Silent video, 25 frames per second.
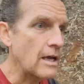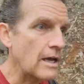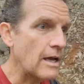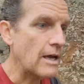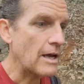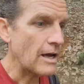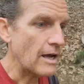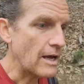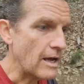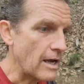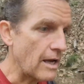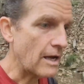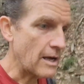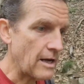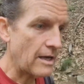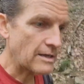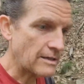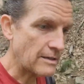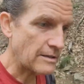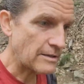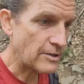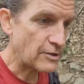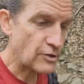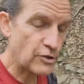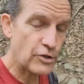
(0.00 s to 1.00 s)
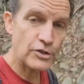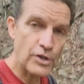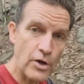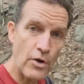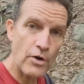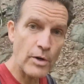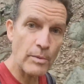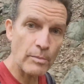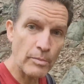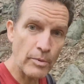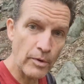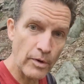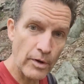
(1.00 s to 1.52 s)
and Stony
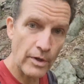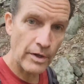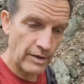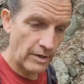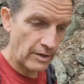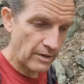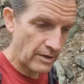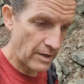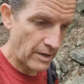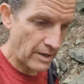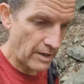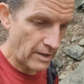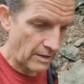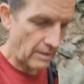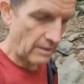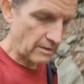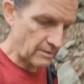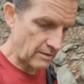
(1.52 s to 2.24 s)
Brook in the